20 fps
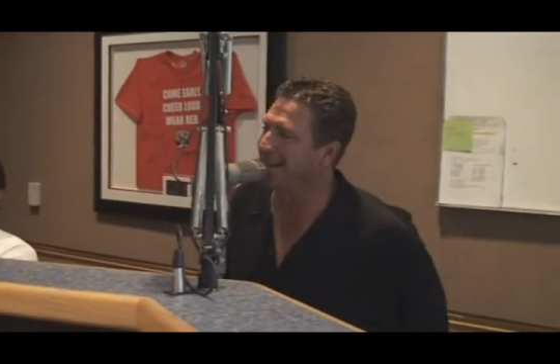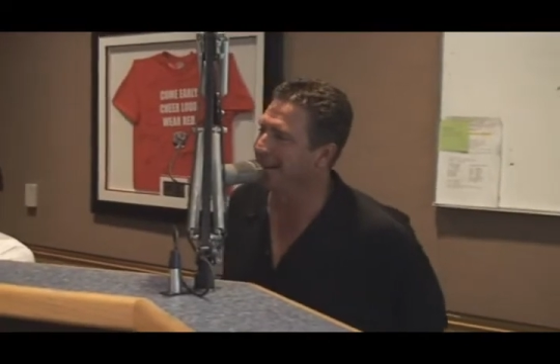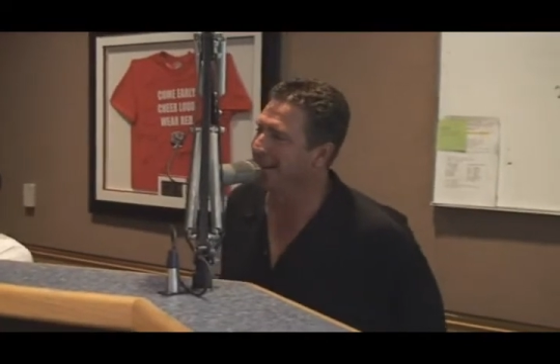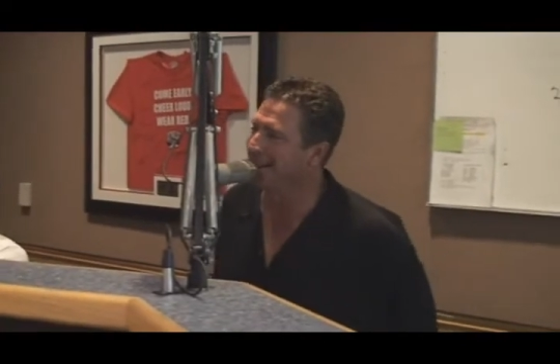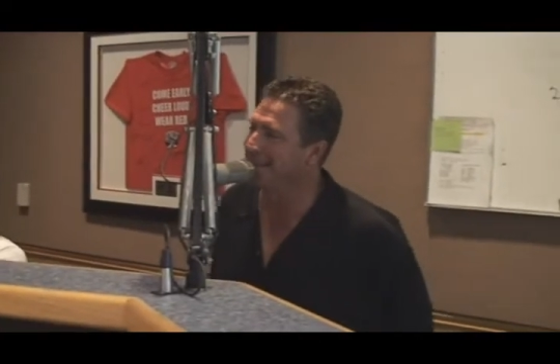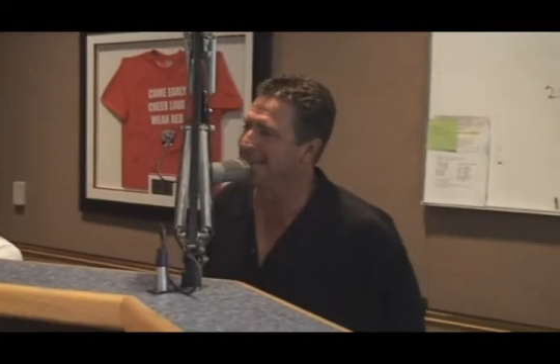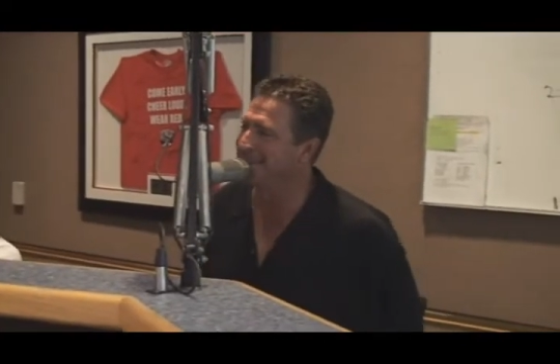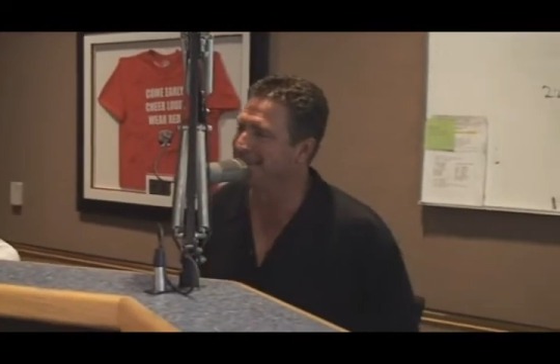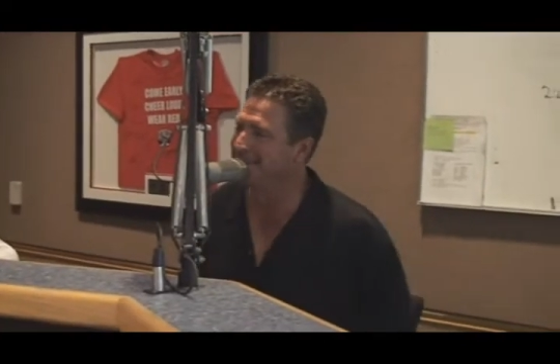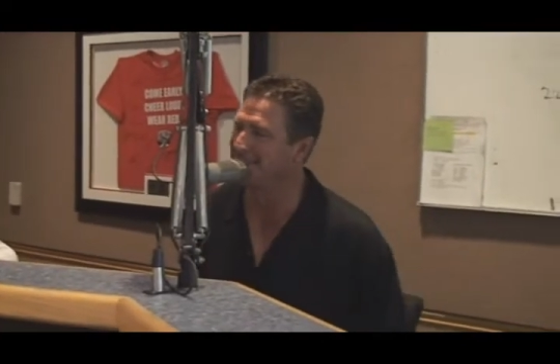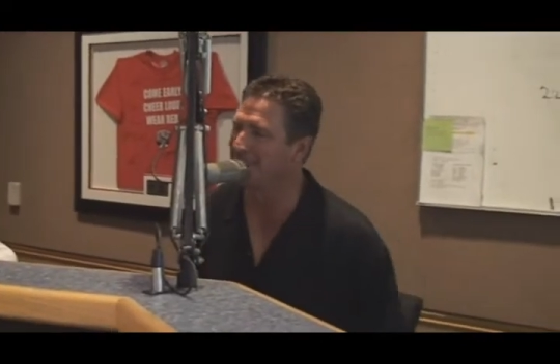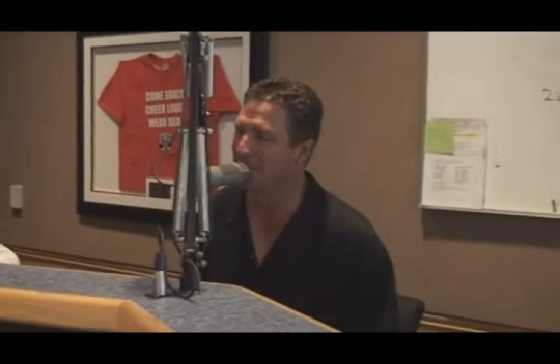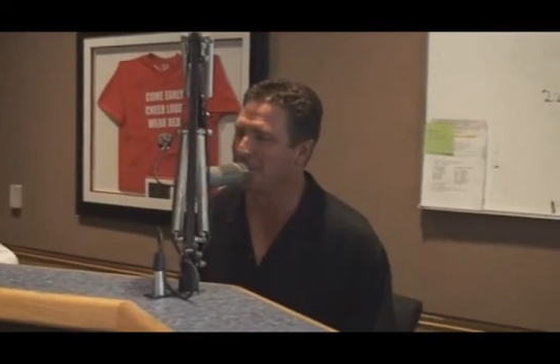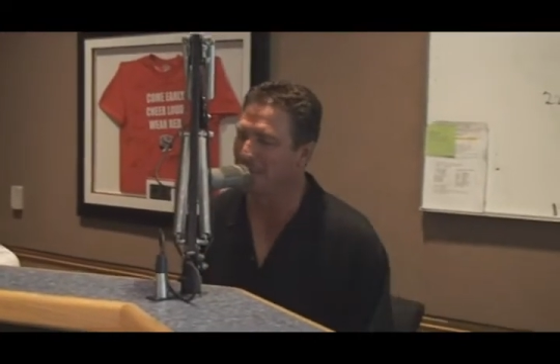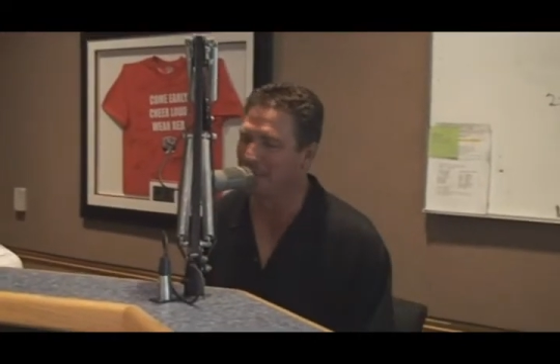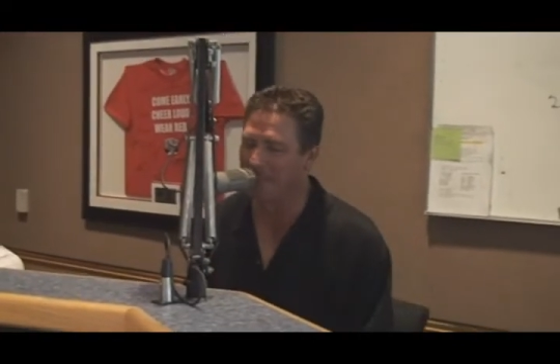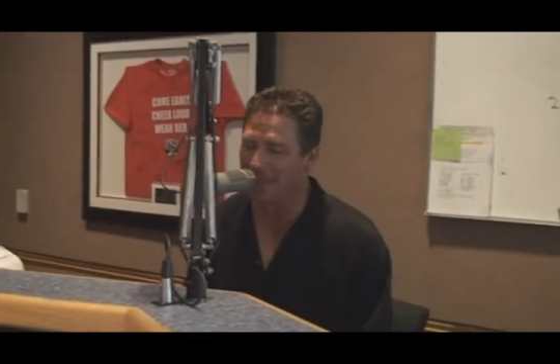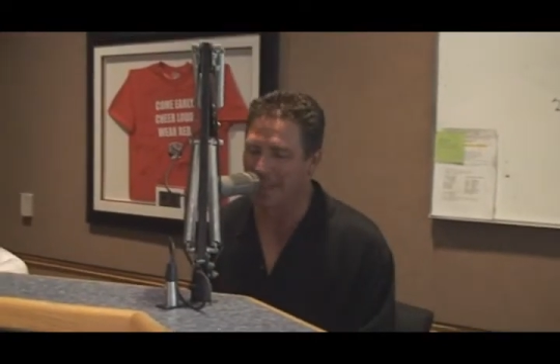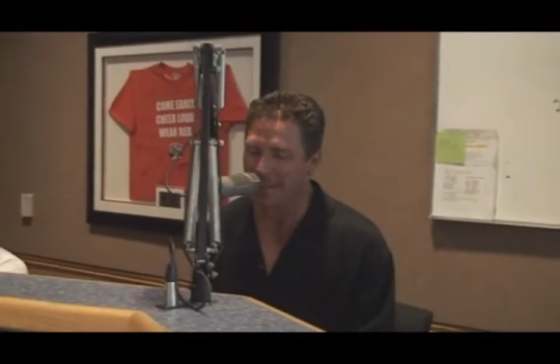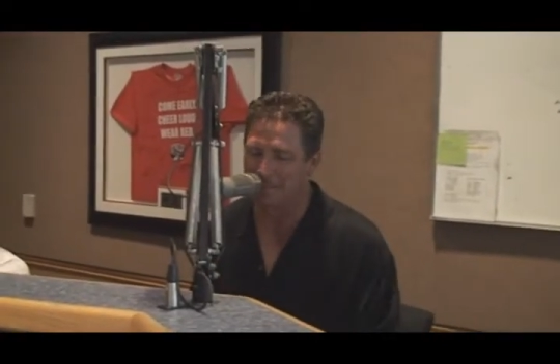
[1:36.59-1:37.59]
uh, it's
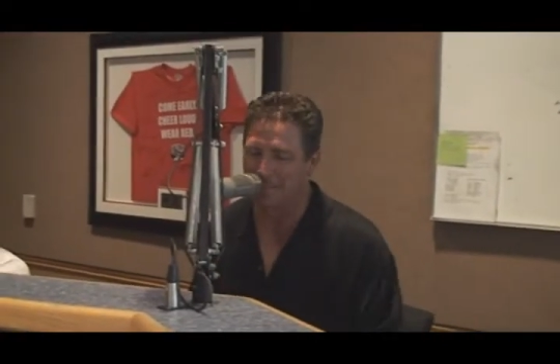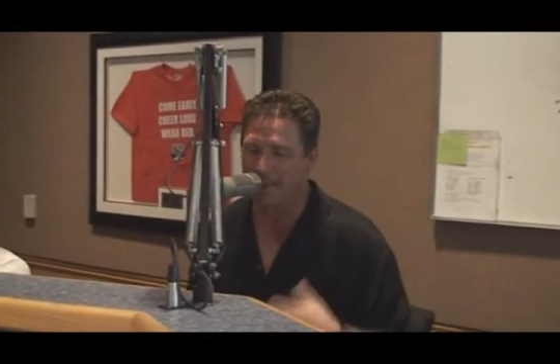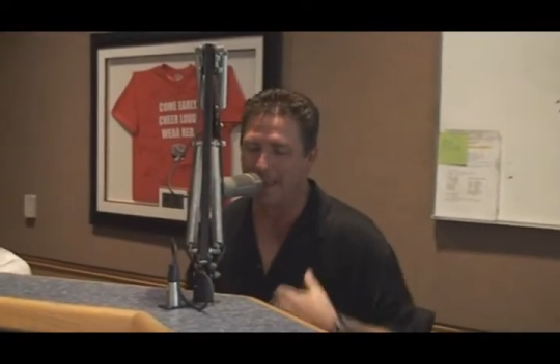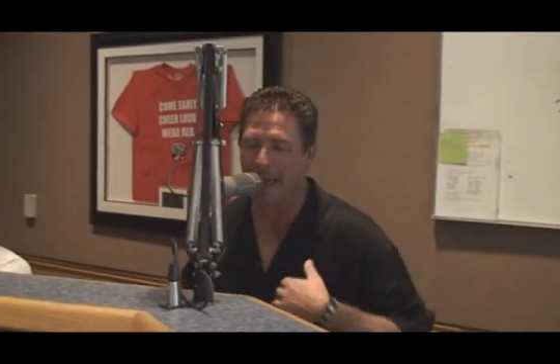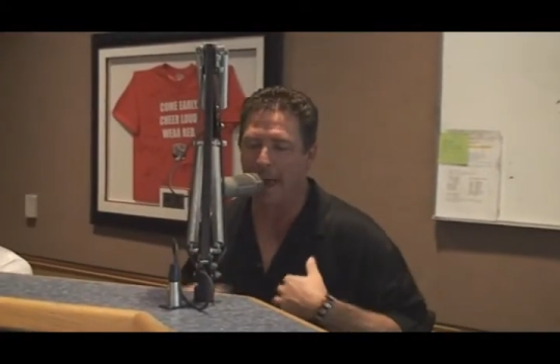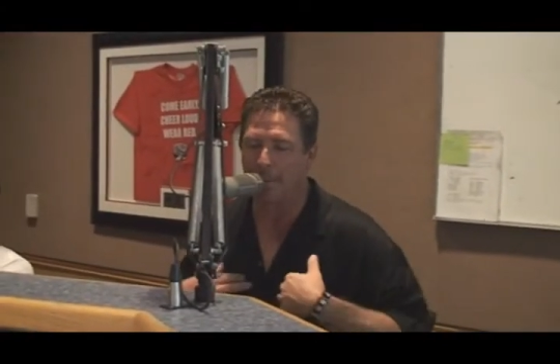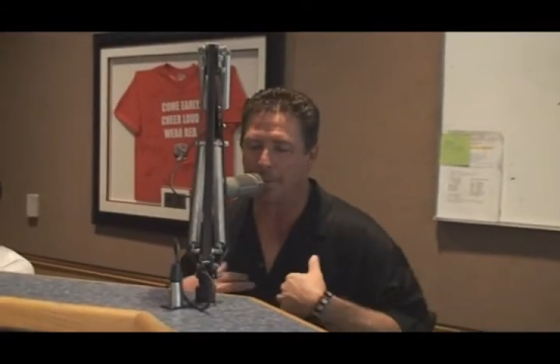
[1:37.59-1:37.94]
only, that's uh, me.